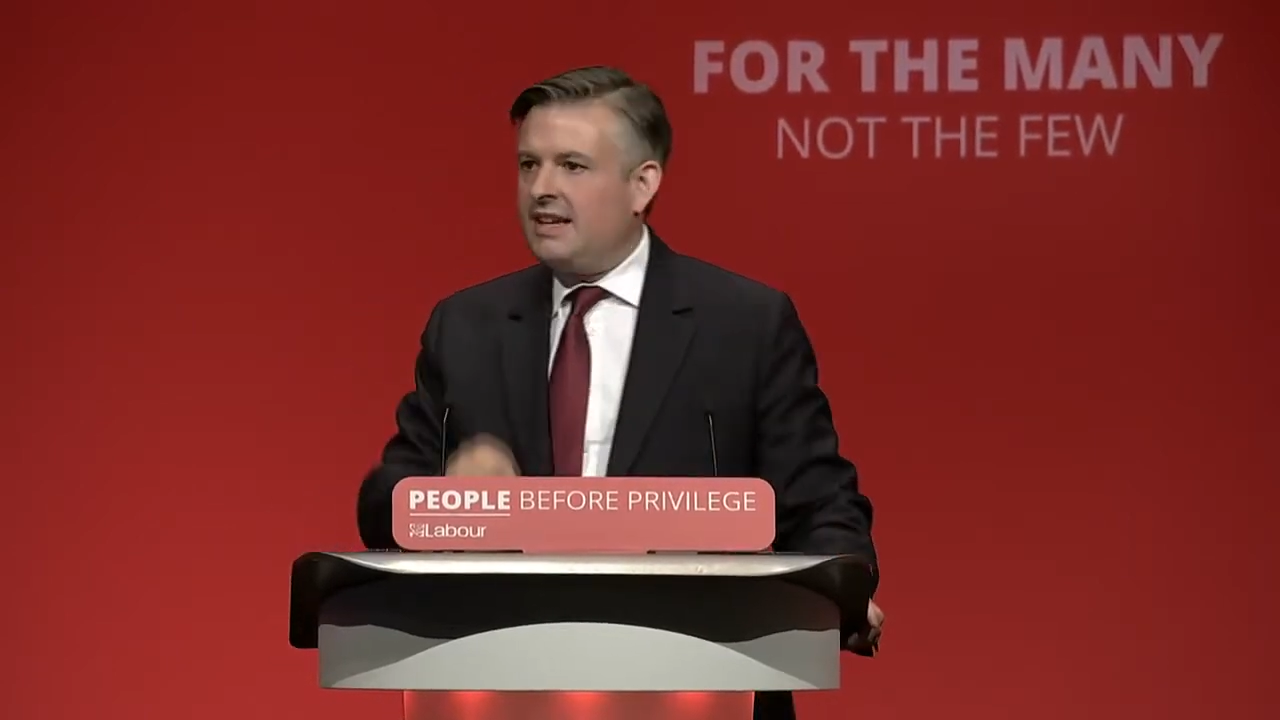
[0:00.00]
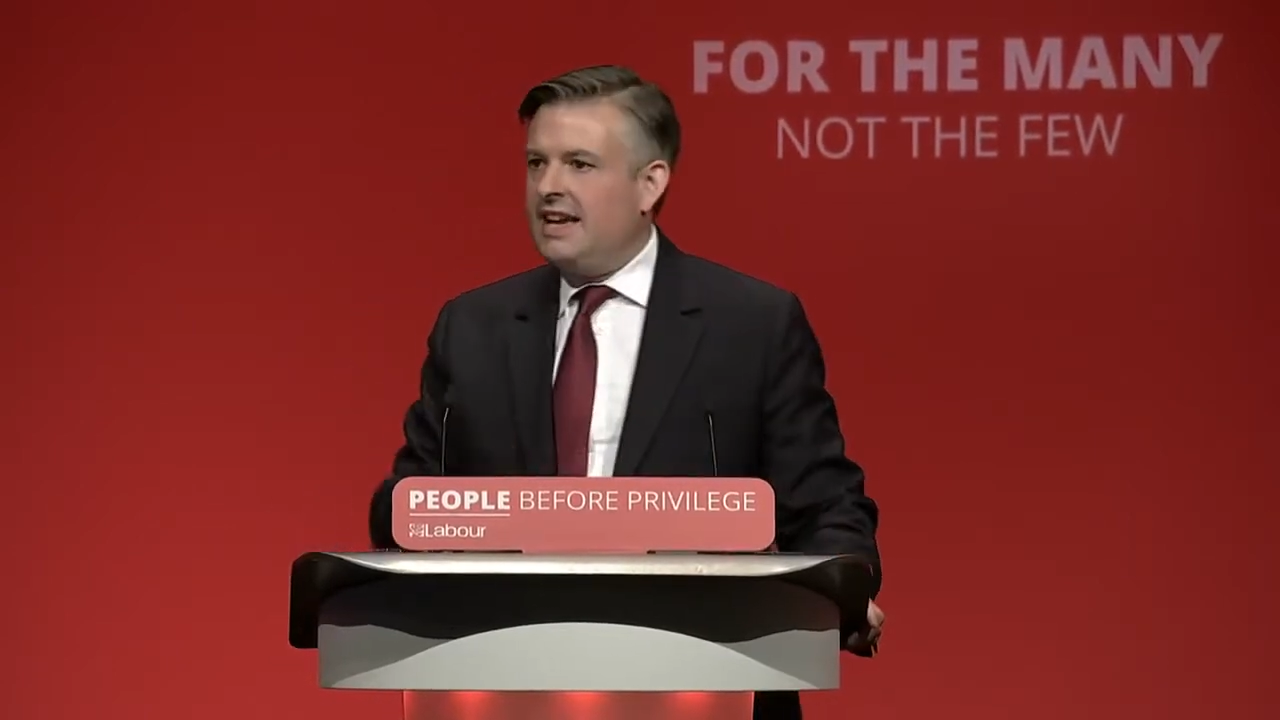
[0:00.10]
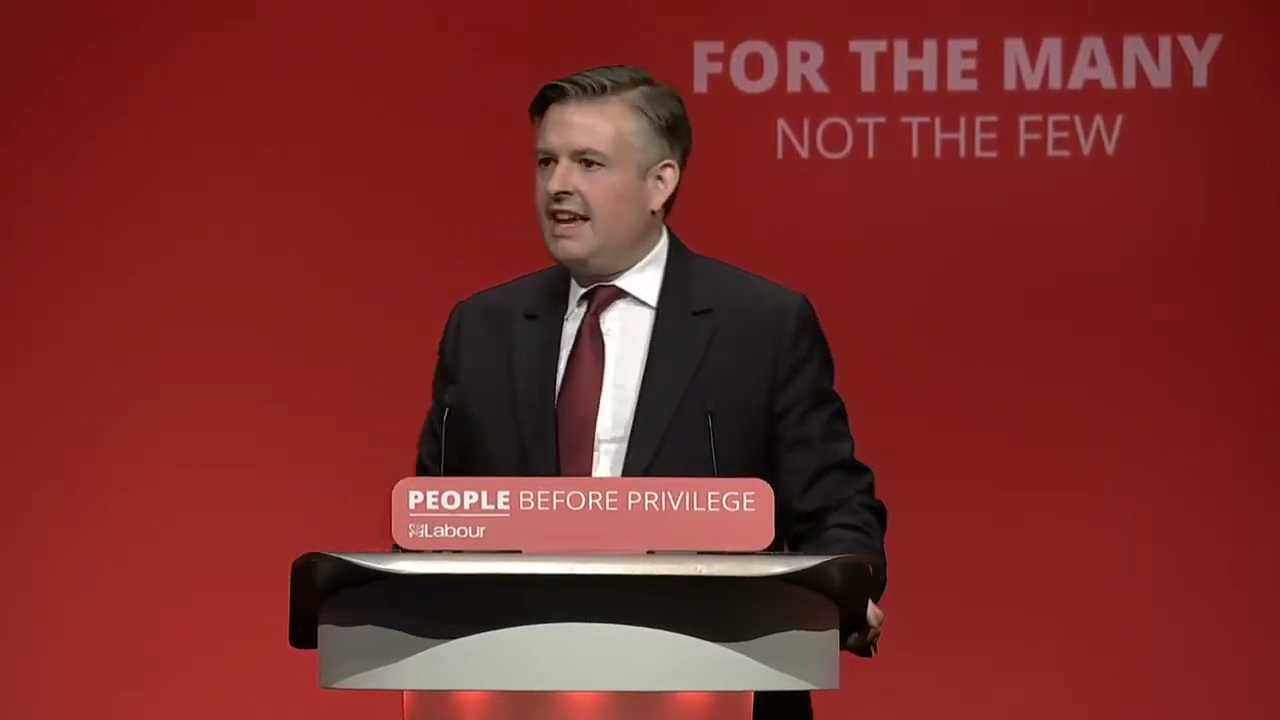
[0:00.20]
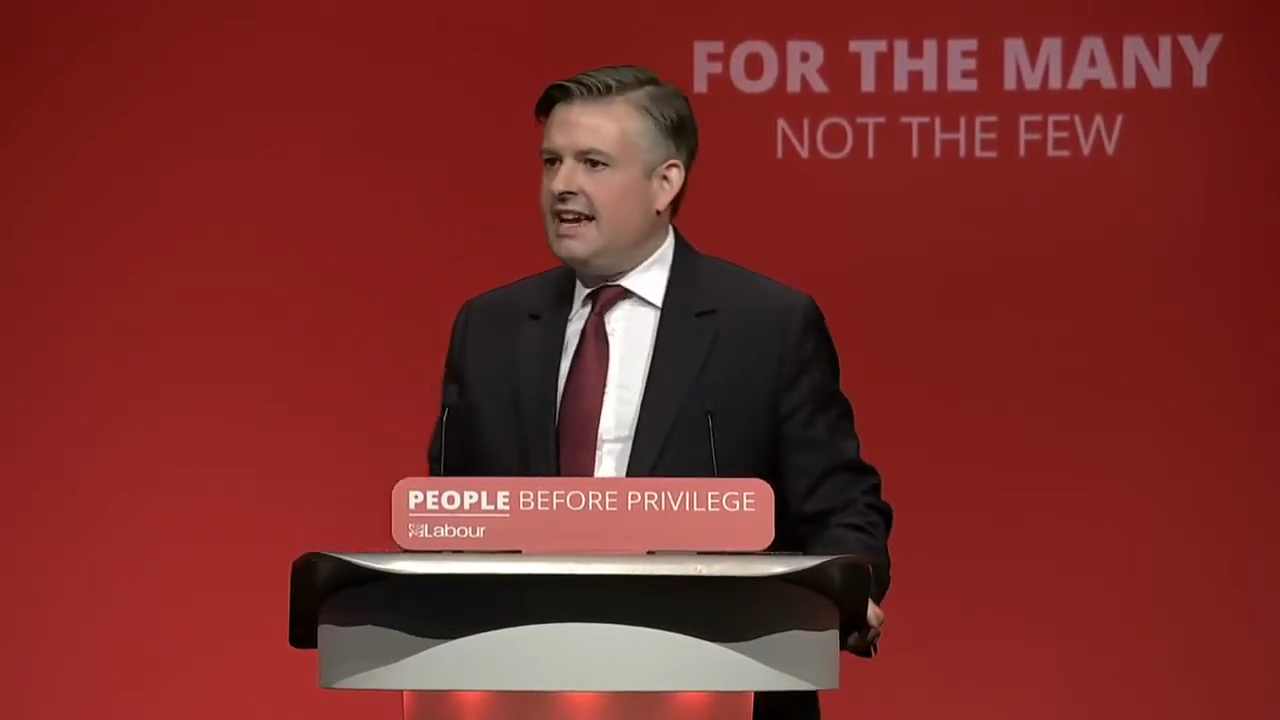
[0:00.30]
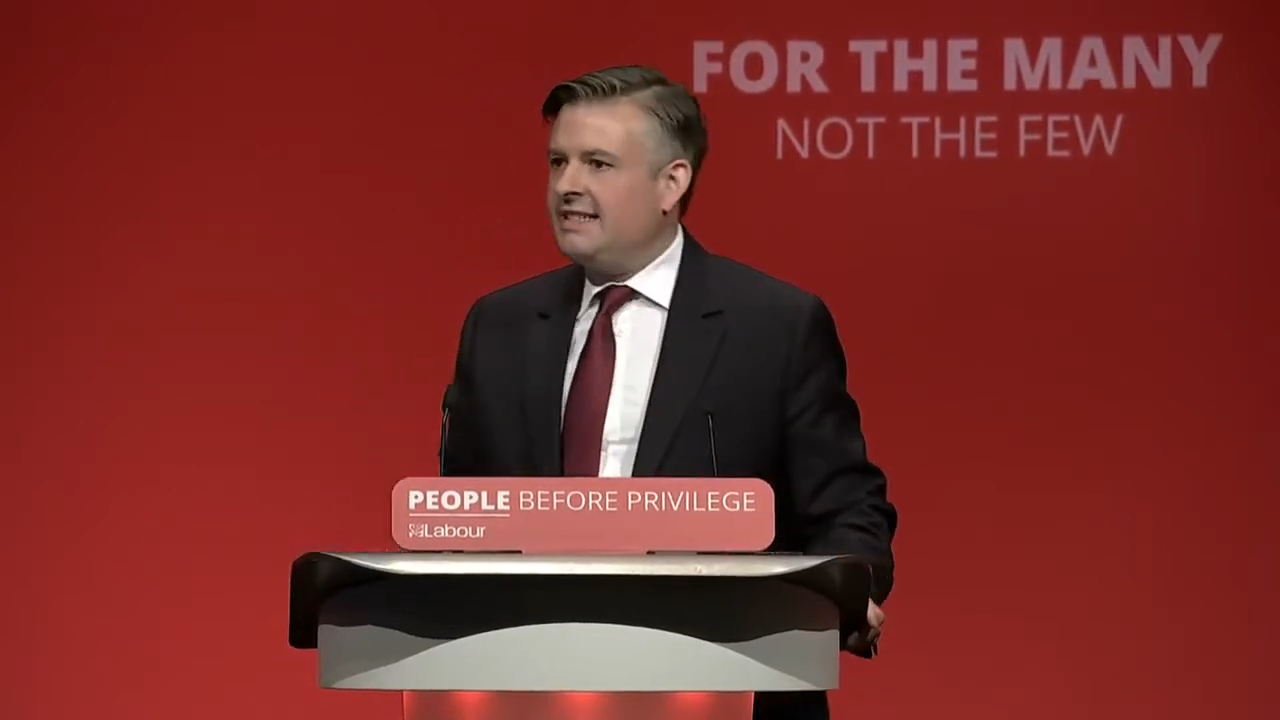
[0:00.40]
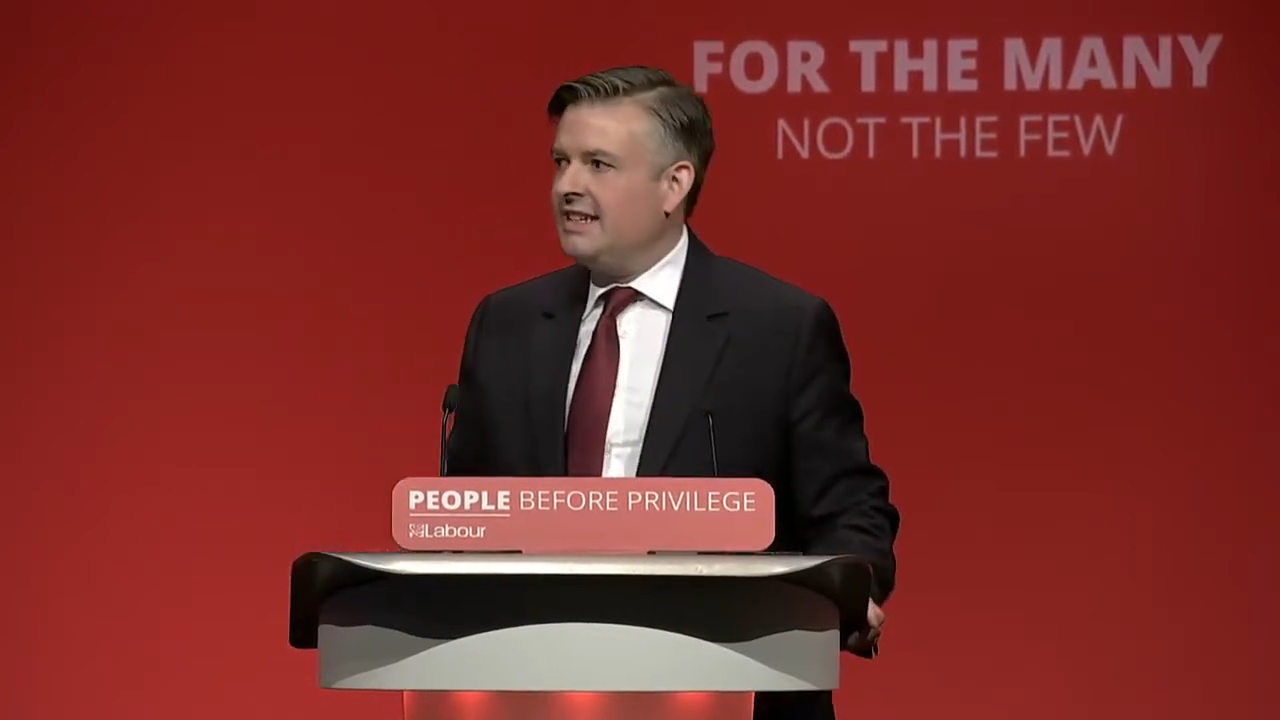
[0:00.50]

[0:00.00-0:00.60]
in eating